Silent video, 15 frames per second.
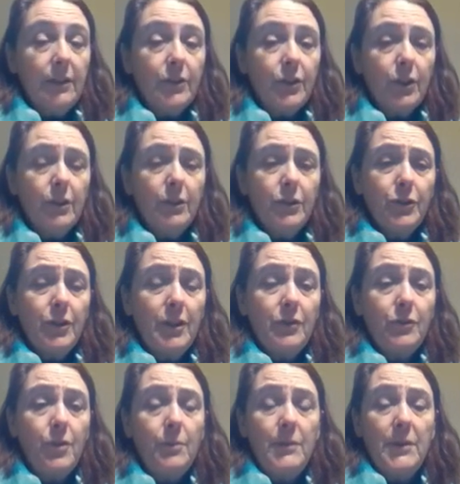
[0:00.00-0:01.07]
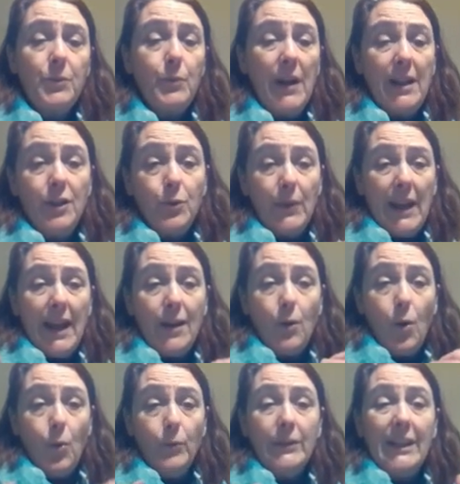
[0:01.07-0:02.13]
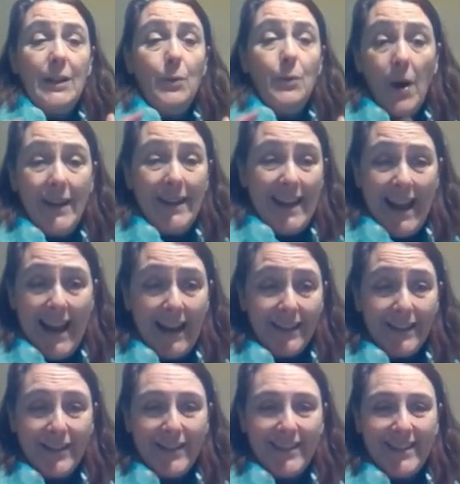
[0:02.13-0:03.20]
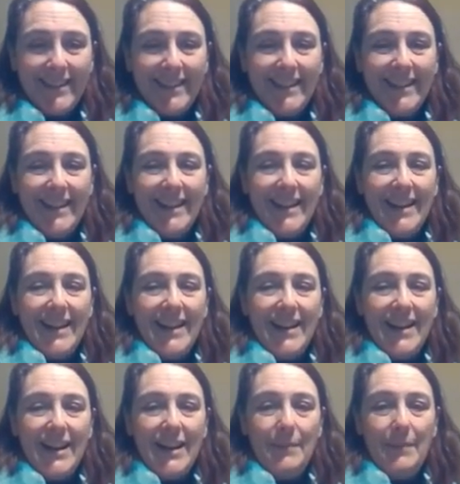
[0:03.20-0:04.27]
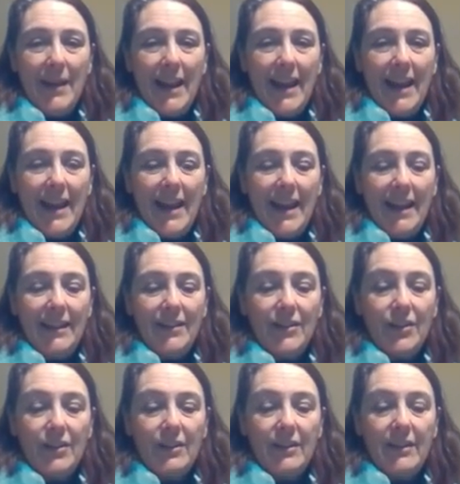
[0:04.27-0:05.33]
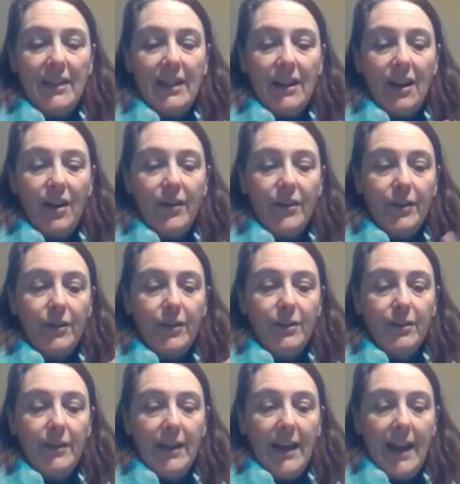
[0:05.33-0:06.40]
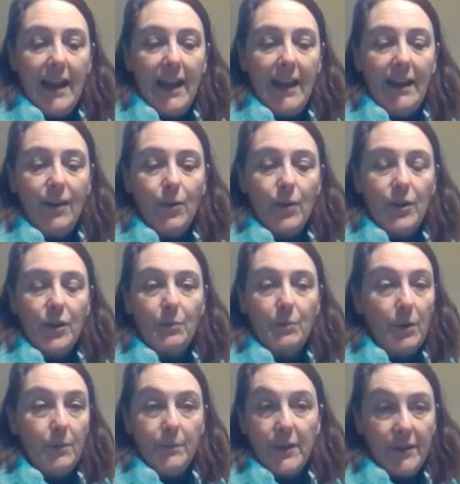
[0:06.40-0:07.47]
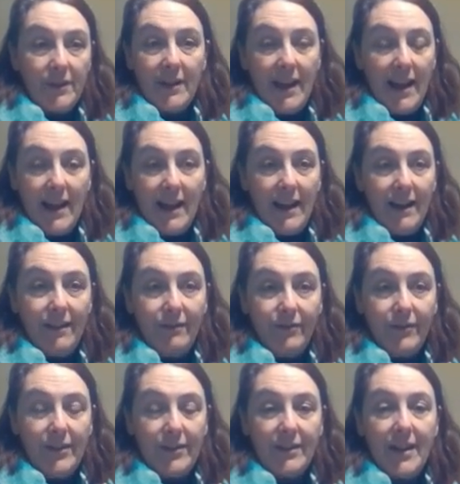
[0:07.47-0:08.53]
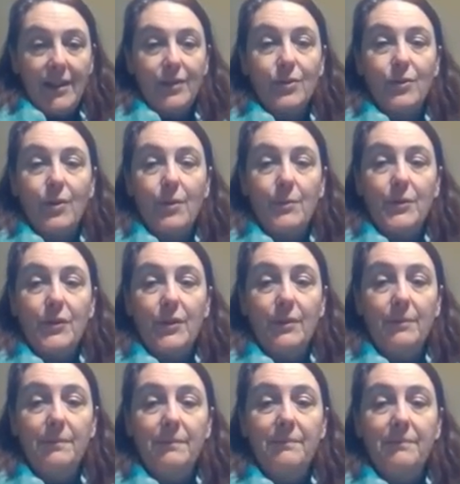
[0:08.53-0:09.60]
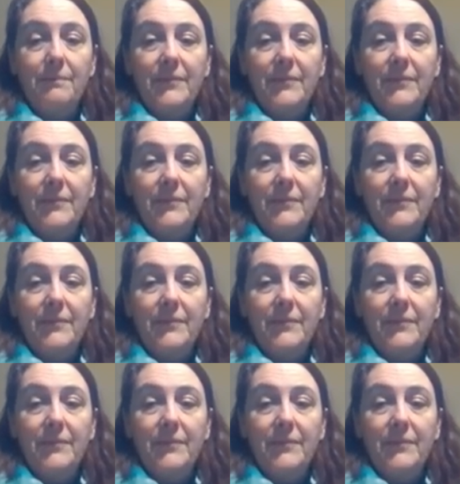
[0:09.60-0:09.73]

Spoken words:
Turner syndrome is when you get only one X, and the other egg or sperm doesn't have a sex chromosome.